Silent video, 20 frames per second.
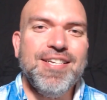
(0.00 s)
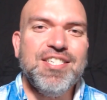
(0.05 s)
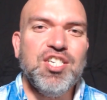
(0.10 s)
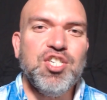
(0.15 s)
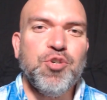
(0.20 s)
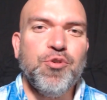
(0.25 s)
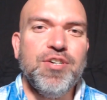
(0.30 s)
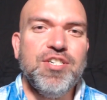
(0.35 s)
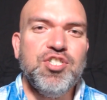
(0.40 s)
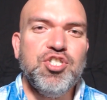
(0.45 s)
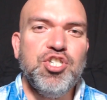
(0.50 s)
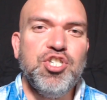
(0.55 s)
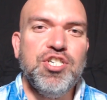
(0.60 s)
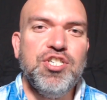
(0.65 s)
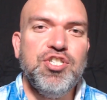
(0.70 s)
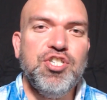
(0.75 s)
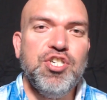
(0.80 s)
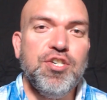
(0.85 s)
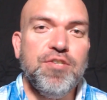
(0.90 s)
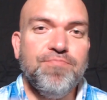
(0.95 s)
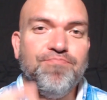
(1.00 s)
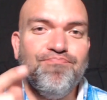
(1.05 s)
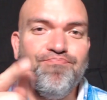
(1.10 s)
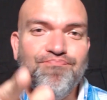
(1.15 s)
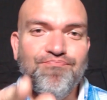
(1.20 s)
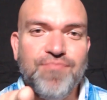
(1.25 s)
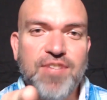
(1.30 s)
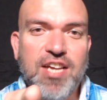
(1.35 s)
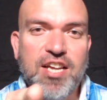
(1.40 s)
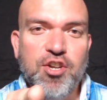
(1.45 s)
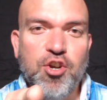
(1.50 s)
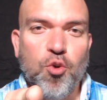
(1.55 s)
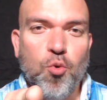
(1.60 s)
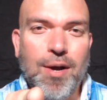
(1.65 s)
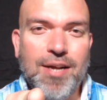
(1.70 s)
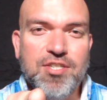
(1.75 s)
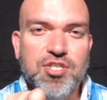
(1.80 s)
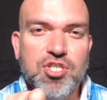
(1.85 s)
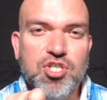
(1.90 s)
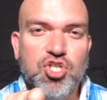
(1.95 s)
This is Christian Duque, and you're
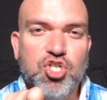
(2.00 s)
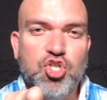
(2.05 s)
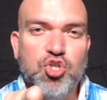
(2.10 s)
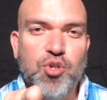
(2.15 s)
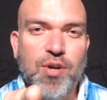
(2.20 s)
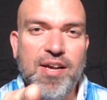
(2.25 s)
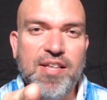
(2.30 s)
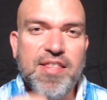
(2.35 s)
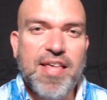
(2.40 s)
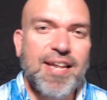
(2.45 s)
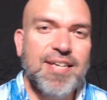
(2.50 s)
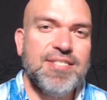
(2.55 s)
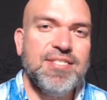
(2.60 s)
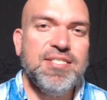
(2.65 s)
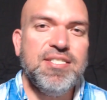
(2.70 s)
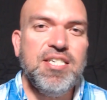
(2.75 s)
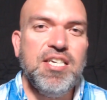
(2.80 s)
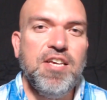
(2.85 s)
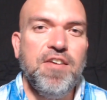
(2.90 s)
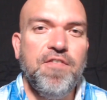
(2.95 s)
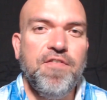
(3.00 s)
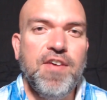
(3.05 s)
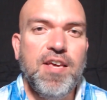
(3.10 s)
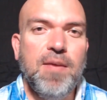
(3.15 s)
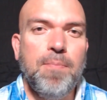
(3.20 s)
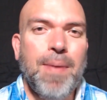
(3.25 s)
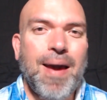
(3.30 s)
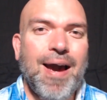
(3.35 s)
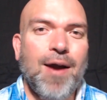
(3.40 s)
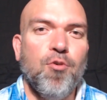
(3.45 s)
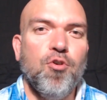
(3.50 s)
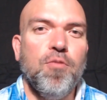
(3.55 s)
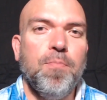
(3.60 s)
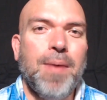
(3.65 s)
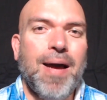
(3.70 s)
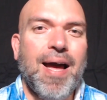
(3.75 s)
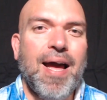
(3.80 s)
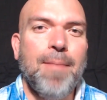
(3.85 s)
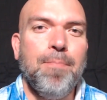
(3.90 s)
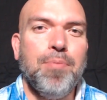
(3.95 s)
watching Strength Addicts T V,
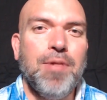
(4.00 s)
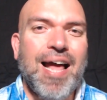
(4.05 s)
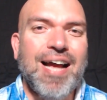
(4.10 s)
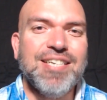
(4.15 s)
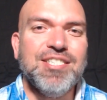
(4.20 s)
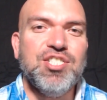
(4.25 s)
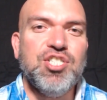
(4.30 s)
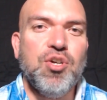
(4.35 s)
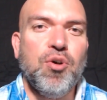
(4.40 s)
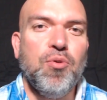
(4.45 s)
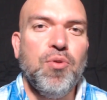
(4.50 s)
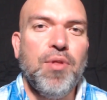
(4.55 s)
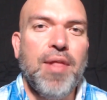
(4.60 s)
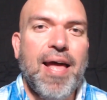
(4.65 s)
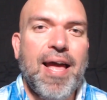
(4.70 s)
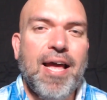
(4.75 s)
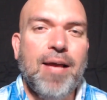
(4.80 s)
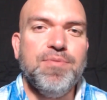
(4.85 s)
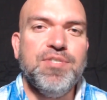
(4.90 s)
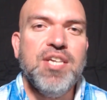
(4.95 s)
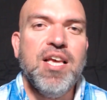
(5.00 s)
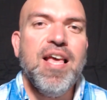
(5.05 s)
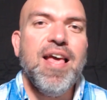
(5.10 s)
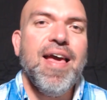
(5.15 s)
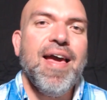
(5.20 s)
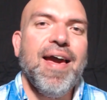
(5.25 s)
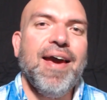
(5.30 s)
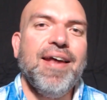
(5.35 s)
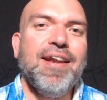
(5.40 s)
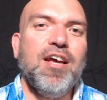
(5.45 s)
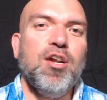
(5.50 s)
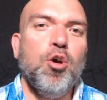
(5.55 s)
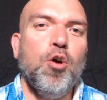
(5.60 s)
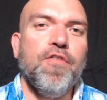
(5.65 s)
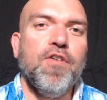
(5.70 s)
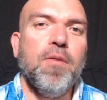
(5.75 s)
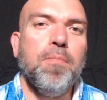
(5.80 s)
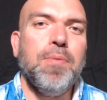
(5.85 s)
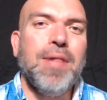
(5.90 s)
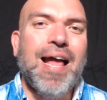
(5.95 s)
powered by Blackstone Labs. Head on
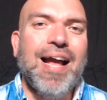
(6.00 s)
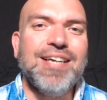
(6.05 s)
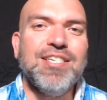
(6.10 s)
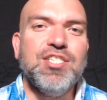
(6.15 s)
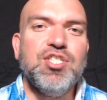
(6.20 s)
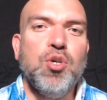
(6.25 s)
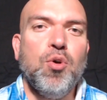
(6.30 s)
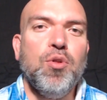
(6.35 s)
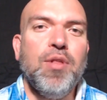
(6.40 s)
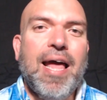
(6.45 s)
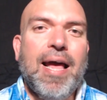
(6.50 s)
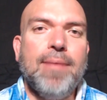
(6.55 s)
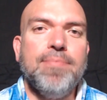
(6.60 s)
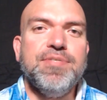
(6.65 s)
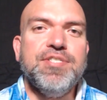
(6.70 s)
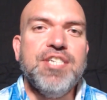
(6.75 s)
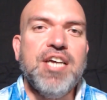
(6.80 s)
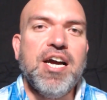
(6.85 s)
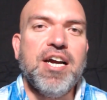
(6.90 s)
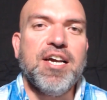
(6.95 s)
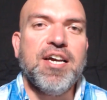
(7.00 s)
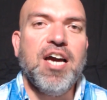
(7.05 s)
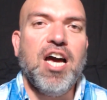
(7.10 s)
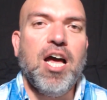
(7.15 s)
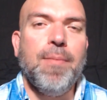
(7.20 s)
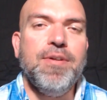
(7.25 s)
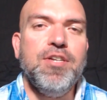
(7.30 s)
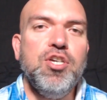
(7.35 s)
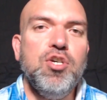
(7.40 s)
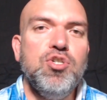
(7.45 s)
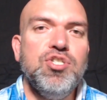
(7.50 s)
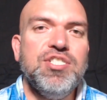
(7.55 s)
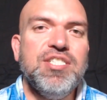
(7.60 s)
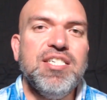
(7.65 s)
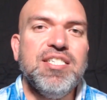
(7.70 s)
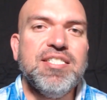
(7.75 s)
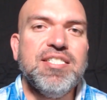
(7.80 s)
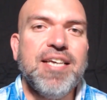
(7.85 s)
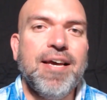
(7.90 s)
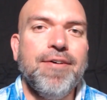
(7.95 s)
over to blackstone labs dot com and use
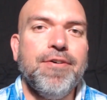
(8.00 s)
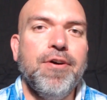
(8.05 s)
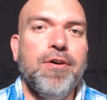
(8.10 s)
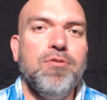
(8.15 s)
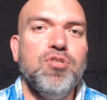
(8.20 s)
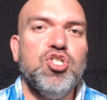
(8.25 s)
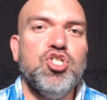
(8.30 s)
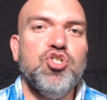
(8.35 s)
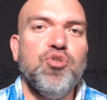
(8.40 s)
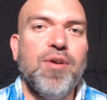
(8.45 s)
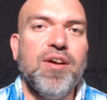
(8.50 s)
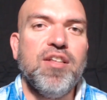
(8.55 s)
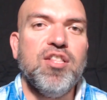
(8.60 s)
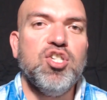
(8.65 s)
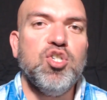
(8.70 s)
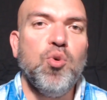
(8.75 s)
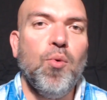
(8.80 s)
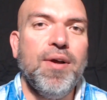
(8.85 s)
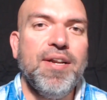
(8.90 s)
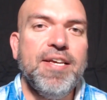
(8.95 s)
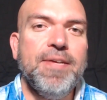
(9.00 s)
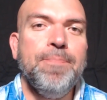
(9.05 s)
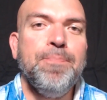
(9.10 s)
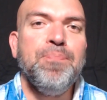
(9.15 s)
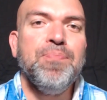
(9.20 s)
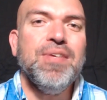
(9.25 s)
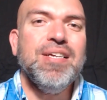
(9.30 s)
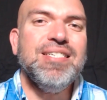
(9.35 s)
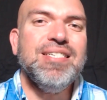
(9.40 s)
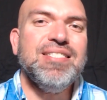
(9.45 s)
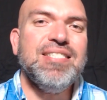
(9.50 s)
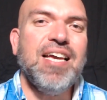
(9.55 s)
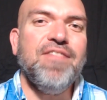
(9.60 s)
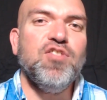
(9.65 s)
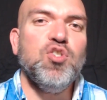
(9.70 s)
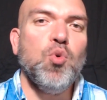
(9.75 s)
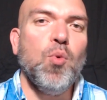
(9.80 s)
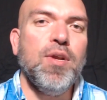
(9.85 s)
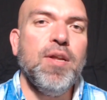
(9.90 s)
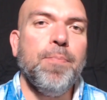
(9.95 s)
discount code strength twenty.
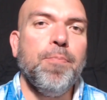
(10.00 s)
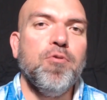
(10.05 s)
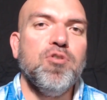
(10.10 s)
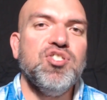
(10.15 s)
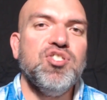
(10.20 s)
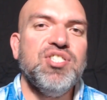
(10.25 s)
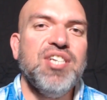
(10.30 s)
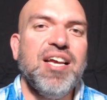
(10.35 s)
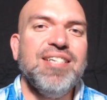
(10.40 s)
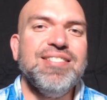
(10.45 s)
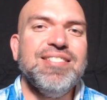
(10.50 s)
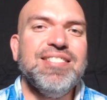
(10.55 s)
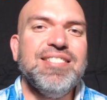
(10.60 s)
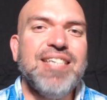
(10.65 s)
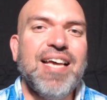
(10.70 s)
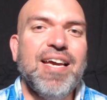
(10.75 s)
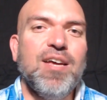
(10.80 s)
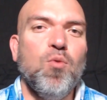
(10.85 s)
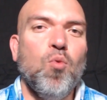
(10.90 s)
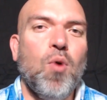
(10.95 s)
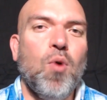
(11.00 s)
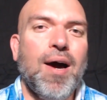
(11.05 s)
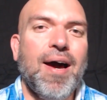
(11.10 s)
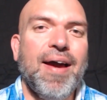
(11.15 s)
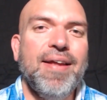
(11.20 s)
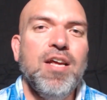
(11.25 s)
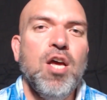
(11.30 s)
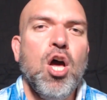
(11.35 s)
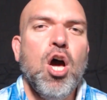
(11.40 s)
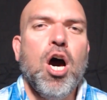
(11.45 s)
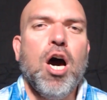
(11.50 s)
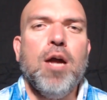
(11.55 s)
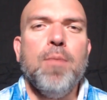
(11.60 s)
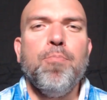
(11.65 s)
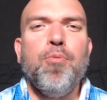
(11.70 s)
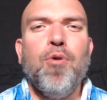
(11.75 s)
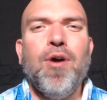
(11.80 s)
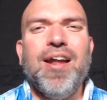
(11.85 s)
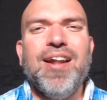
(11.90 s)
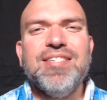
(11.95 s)
Save twenty percent site-wide
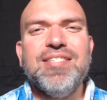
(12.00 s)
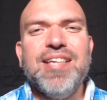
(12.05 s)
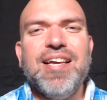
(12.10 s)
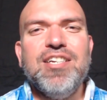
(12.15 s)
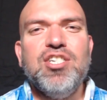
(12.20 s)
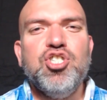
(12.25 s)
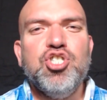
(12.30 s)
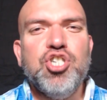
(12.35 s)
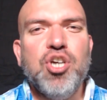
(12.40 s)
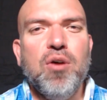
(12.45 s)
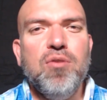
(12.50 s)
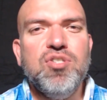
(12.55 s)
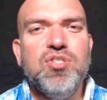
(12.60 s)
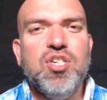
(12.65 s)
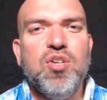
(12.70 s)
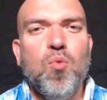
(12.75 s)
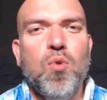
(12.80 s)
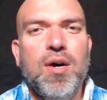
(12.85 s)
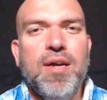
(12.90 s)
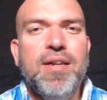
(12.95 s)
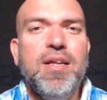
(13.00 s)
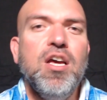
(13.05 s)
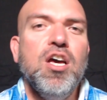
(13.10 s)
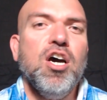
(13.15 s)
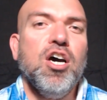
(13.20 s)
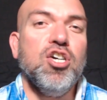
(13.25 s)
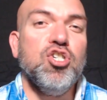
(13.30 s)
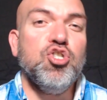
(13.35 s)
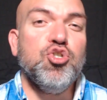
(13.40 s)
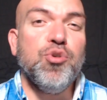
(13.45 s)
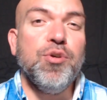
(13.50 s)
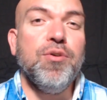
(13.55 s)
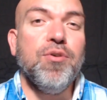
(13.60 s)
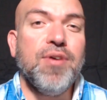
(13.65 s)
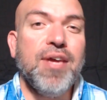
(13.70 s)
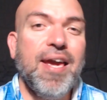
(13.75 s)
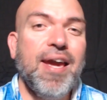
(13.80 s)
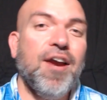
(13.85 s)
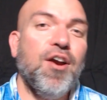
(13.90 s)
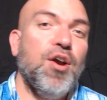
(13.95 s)
on products like Chosen One,
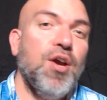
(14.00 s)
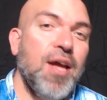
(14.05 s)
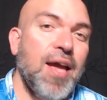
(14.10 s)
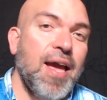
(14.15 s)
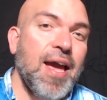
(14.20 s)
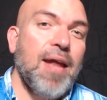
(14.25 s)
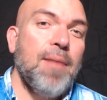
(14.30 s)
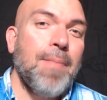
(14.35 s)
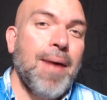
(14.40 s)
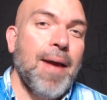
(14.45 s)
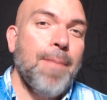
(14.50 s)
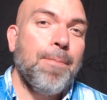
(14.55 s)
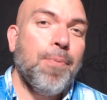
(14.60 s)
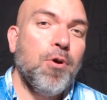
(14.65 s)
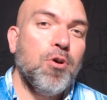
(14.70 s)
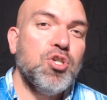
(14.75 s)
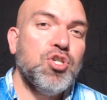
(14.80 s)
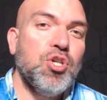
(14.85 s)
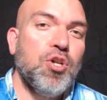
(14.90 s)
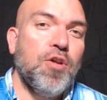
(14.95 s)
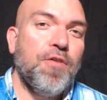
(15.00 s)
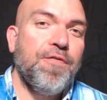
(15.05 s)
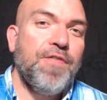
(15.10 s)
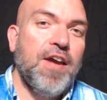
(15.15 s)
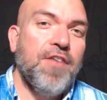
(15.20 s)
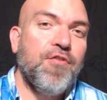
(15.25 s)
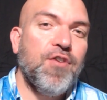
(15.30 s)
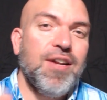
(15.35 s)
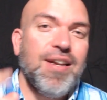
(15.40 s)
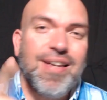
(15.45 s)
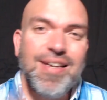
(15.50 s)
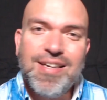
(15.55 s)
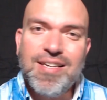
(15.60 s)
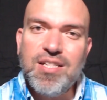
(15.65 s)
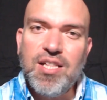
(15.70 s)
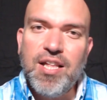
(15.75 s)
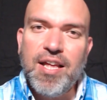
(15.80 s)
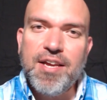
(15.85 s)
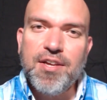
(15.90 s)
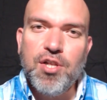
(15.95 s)
Adrenal Care, and my personal favorite,
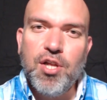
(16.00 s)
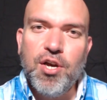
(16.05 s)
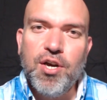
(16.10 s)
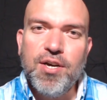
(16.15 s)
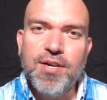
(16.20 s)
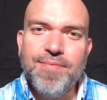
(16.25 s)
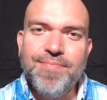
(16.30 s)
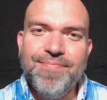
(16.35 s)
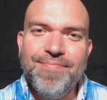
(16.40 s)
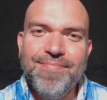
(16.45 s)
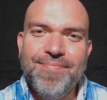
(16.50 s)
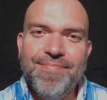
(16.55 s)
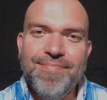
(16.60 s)
Glycolog.